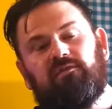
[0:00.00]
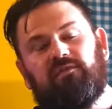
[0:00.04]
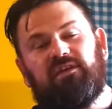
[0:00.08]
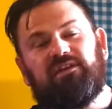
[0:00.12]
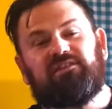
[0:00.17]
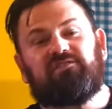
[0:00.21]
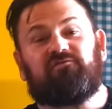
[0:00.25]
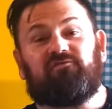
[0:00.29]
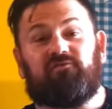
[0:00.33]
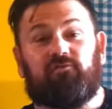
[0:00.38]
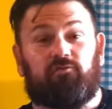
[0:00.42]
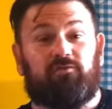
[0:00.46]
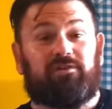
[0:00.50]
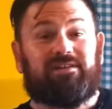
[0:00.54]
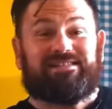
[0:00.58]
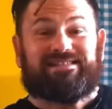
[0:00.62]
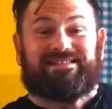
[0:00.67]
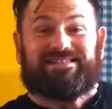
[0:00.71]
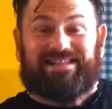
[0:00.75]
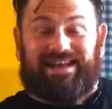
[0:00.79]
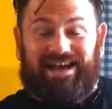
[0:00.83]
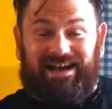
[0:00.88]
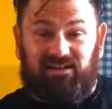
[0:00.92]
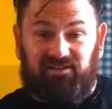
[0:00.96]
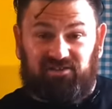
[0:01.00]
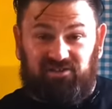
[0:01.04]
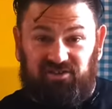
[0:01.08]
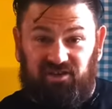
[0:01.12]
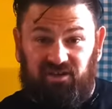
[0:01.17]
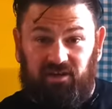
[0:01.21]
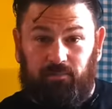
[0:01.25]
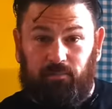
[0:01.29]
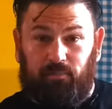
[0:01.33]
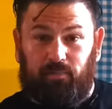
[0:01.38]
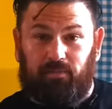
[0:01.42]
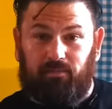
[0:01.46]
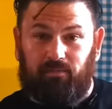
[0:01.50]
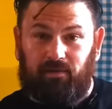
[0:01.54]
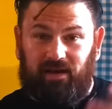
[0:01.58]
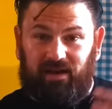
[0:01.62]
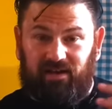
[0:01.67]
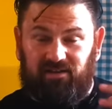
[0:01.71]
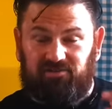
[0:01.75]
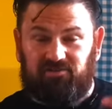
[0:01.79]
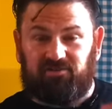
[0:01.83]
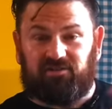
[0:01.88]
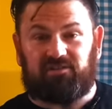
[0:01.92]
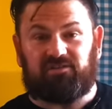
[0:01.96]
This food is not cheap.
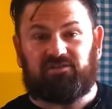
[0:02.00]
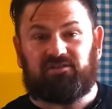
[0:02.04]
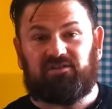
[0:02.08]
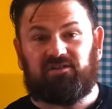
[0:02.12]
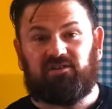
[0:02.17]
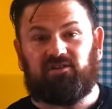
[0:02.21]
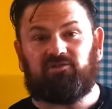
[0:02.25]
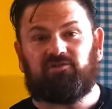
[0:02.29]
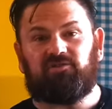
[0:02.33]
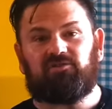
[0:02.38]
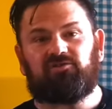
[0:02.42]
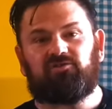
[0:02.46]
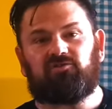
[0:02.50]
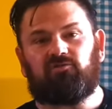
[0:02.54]
As you can see on the